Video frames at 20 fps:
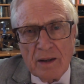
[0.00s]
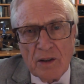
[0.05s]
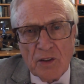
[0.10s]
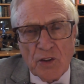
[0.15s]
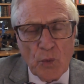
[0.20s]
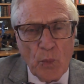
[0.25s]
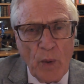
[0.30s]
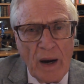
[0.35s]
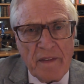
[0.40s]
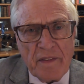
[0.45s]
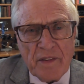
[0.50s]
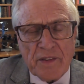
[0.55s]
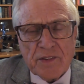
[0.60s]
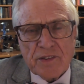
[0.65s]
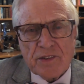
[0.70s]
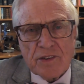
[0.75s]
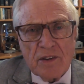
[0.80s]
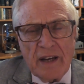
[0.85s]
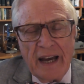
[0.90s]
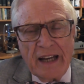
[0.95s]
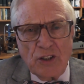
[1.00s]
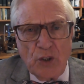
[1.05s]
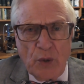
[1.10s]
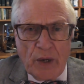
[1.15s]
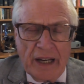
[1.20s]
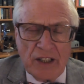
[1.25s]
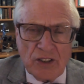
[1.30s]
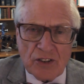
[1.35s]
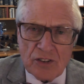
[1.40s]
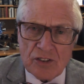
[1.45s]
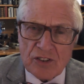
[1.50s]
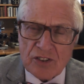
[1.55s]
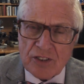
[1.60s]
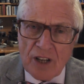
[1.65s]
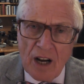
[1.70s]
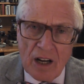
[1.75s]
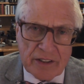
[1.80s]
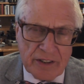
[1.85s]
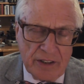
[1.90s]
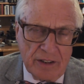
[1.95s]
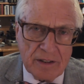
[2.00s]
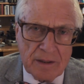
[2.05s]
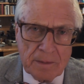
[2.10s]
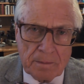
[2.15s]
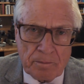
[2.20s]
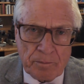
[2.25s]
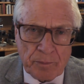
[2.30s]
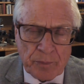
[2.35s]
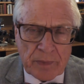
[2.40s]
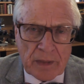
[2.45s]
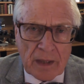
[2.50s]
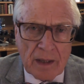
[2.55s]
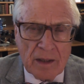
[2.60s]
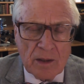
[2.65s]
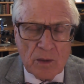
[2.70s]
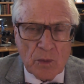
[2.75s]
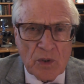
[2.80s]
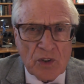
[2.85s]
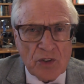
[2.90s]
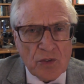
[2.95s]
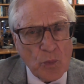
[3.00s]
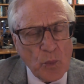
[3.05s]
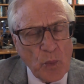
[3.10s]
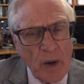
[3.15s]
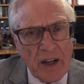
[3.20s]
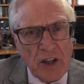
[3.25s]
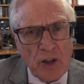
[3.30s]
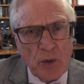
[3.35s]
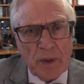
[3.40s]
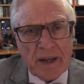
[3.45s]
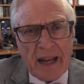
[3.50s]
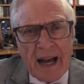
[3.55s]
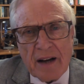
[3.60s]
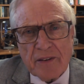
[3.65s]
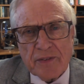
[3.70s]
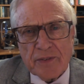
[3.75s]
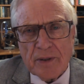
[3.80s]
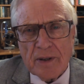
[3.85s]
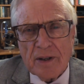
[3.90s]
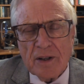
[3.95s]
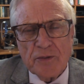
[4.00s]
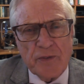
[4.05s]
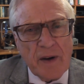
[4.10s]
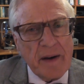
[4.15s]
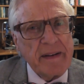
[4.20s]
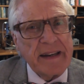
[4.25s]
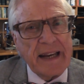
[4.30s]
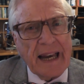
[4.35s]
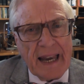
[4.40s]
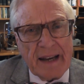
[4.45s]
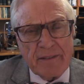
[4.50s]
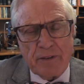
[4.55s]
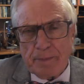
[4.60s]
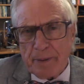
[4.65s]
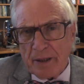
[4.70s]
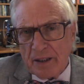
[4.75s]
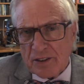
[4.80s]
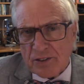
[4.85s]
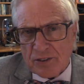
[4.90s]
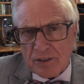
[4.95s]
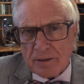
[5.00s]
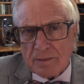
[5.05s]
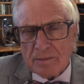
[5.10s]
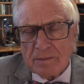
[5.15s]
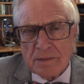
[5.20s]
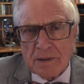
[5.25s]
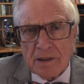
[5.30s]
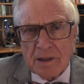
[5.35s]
The way that education started was where you would have a very clever person